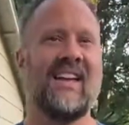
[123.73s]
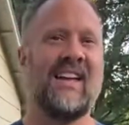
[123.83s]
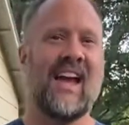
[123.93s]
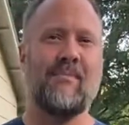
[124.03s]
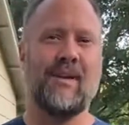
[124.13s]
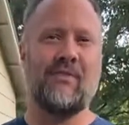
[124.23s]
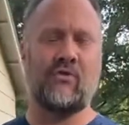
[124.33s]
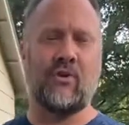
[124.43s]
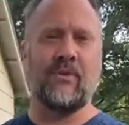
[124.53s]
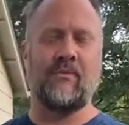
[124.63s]
I mean,
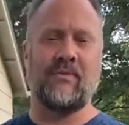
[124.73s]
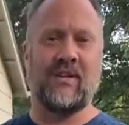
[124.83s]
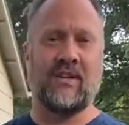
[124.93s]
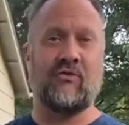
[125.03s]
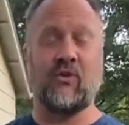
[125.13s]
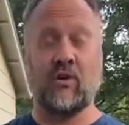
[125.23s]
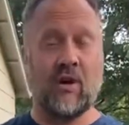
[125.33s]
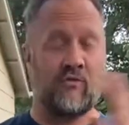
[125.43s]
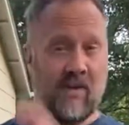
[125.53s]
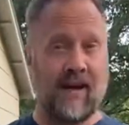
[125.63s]
for a
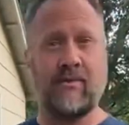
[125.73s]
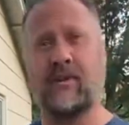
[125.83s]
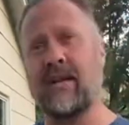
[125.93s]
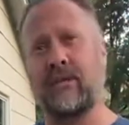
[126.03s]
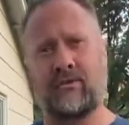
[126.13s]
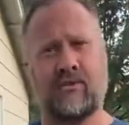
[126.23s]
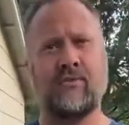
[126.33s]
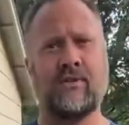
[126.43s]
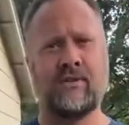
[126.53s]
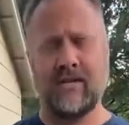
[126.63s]
$500
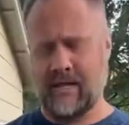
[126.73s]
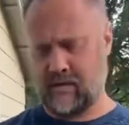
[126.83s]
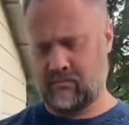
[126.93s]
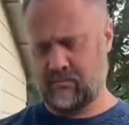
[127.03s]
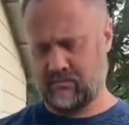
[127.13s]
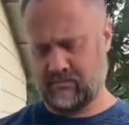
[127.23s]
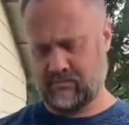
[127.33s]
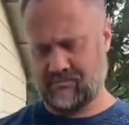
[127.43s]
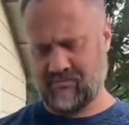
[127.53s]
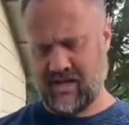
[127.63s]
difference in
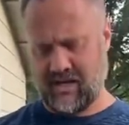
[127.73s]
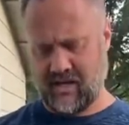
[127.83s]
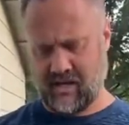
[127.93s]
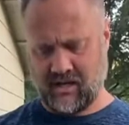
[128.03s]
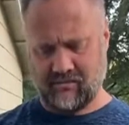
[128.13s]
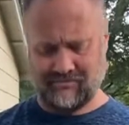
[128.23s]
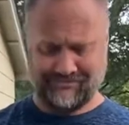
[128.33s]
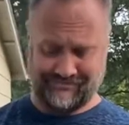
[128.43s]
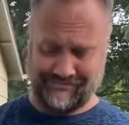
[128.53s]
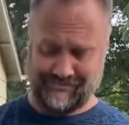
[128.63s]

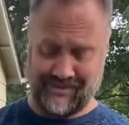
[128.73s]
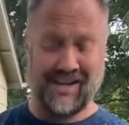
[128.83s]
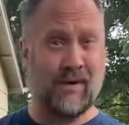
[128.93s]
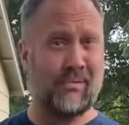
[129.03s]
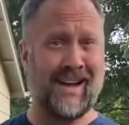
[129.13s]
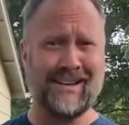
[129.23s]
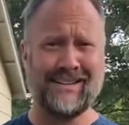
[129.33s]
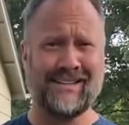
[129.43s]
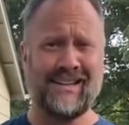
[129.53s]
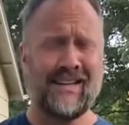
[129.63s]
the product,
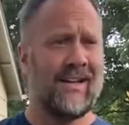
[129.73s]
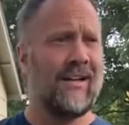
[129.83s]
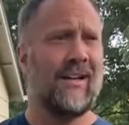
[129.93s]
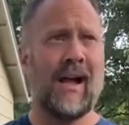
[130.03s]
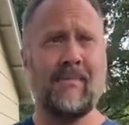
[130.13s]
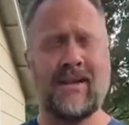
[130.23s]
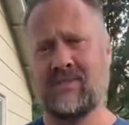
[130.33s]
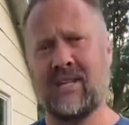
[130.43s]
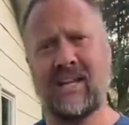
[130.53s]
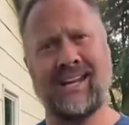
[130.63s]
I'm not
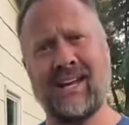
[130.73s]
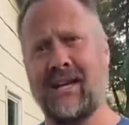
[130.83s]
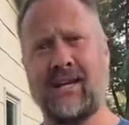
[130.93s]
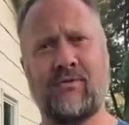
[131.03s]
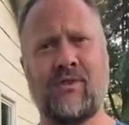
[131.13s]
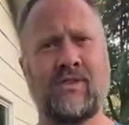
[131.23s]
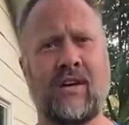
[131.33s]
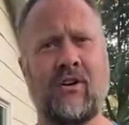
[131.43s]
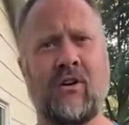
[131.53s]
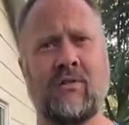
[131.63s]
seeing any difference at
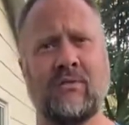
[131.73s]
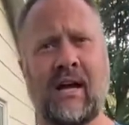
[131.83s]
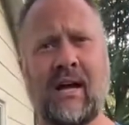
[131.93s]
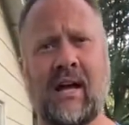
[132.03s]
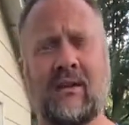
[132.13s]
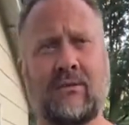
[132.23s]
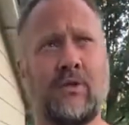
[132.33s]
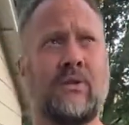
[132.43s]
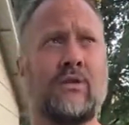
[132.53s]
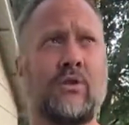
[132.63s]
all. I
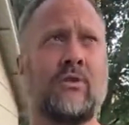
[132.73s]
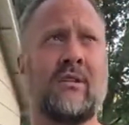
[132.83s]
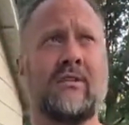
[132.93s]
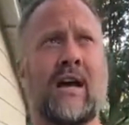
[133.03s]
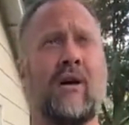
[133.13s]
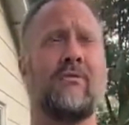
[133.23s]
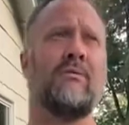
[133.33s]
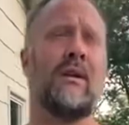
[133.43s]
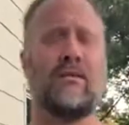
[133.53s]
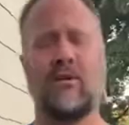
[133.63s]
literally took this out
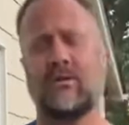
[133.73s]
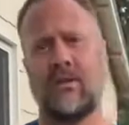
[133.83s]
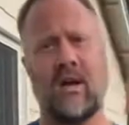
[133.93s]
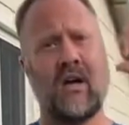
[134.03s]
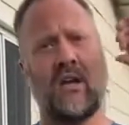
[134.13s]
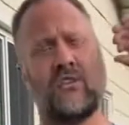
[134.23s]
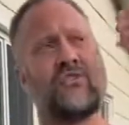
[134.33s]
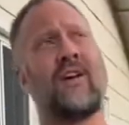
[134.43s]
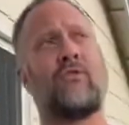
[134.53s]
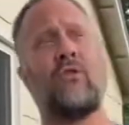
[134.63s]
and looked
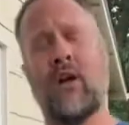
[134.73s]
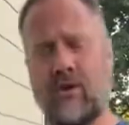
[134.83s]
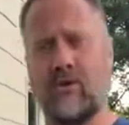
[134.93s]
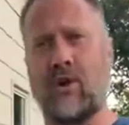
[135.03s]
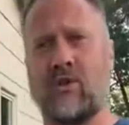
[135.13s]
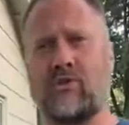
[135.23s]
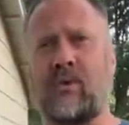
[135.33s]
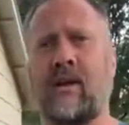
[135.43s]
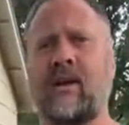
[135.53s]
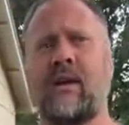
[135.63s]
several hundred yards
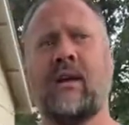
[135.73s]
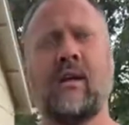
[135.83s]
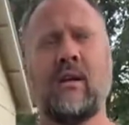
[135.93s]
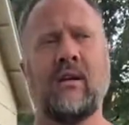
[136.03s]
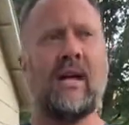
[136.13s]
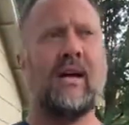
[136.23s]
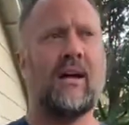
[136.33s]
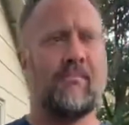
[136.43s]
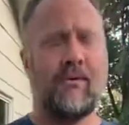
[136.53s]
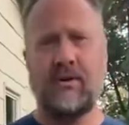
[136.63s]
away
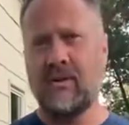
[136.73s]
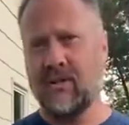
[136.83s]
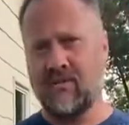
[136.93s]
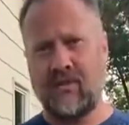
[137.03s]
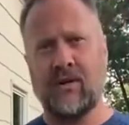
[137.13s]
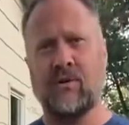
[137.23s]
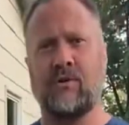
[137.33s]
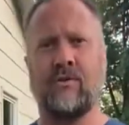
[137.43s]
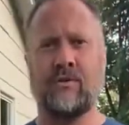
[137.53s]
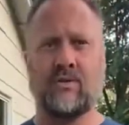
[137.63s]
at buildings,
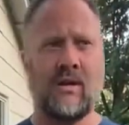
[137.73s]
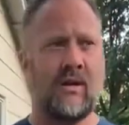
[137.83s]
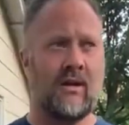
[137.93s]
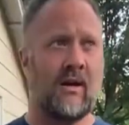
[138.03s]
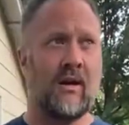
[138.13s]
vehicles, and